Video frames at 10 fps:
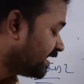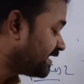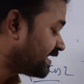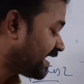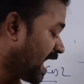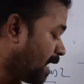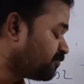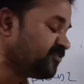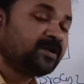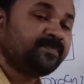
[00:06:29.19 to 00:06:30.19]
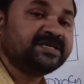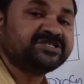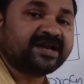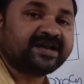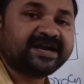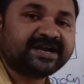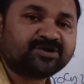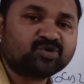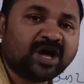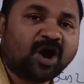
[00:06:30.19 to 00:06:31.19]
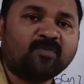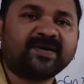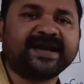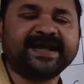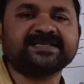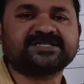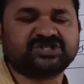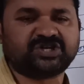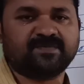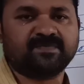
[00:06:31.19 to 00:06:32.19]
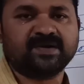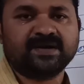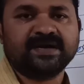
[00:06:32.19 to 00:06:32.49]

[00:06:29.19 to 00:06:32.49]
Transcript: A trap will be generated to the operating system.